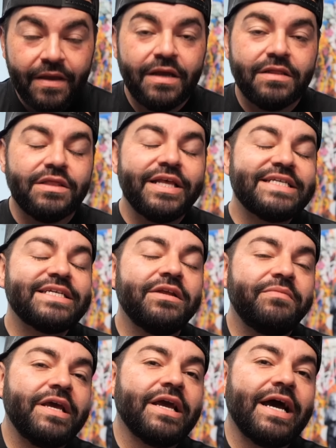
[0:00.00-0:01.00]
Listen
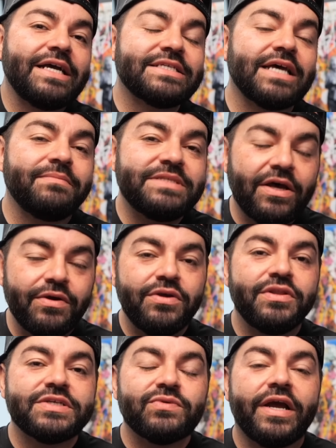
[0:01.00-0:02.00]
to me, guys. I'm telling
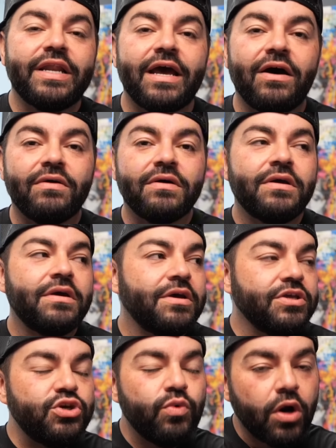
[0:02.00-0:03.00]
you this right now.
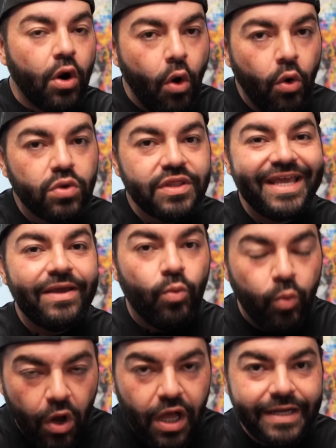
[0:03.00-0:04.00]
You are only
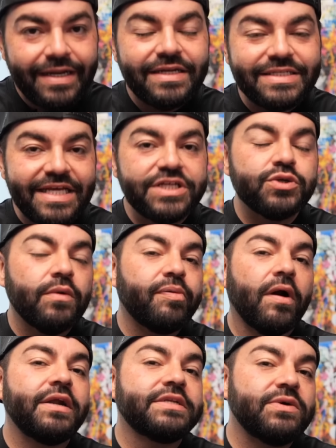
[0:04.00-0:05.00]
one digital
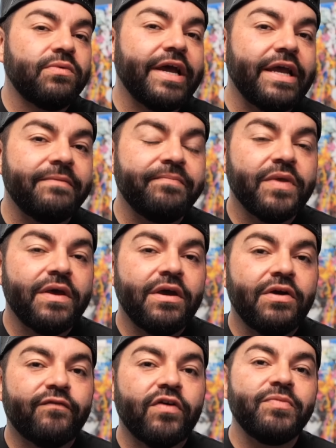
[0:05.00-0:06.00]
product away
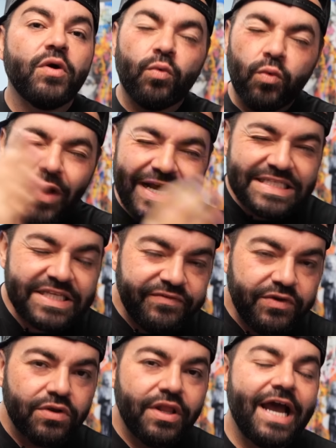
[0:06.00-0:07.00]
from the rest
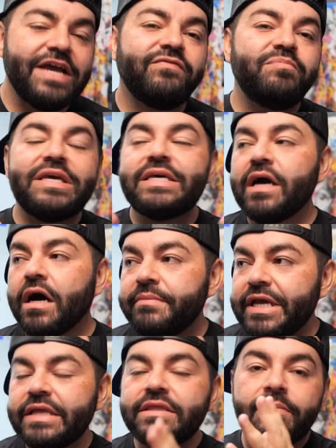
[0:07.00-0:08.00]
of your life
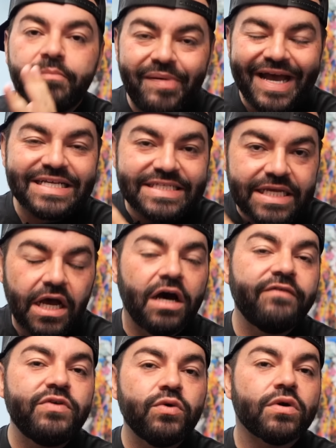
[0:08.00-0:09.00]
becoming the best
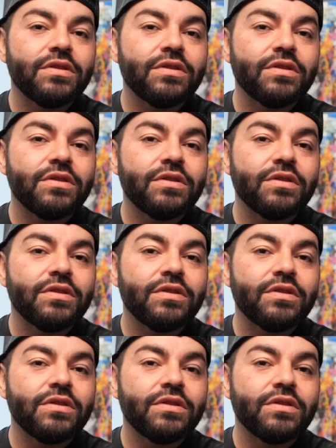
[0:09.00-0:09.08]
of your